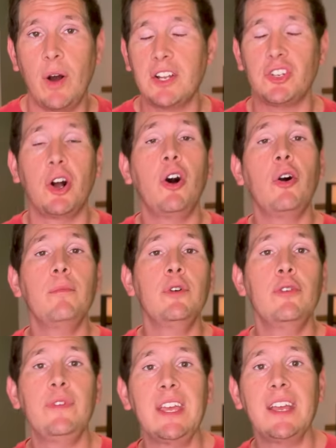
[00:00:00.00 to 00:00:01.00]
watch a home
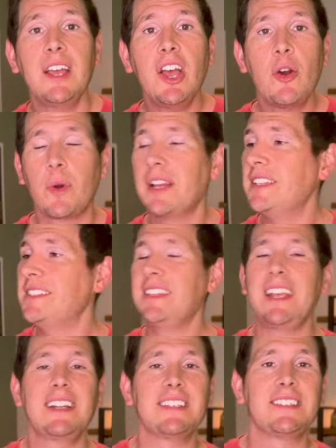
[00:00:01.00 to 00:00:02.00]
movie where he's
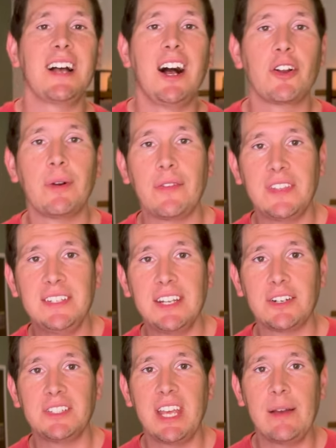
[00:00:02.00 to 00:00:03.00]
singing a song around the
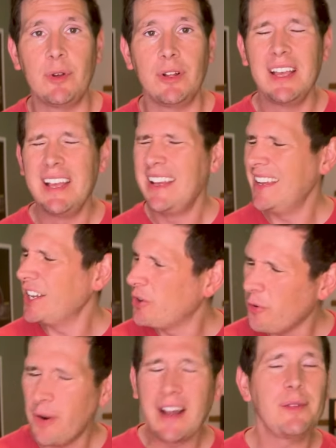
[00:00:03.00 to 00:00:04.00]
dinner table.
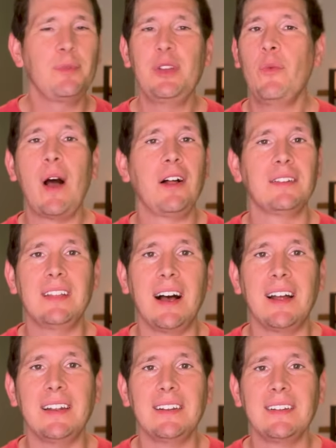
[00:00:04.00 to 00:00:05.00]
Incredibly well
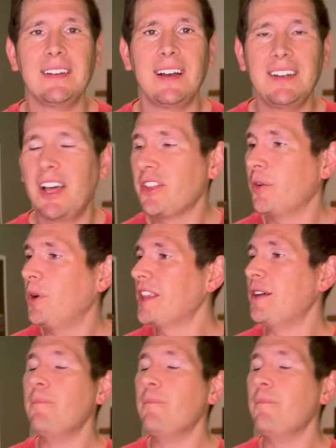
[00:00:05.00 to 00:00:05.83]
done. Another one of the